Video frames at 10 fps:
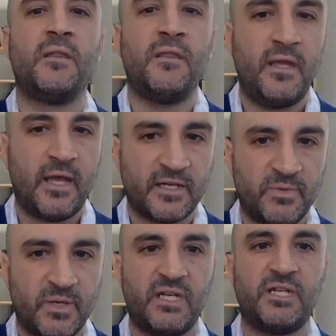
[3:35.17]
the
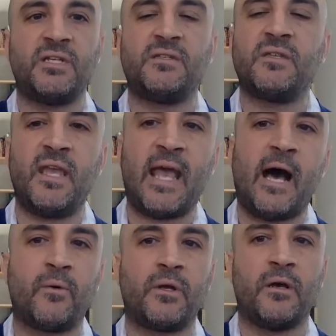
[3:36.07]
expectations, and the
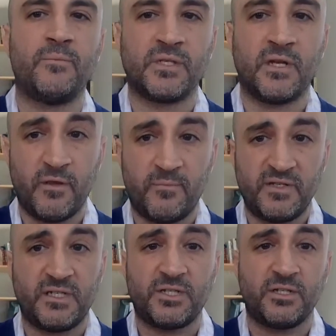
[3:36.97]
outcomes of the
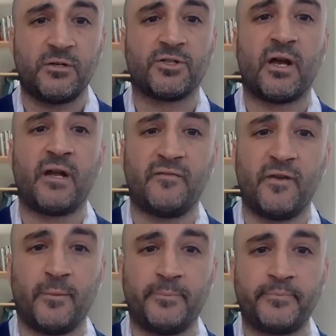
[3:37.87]
position you're trying to fill.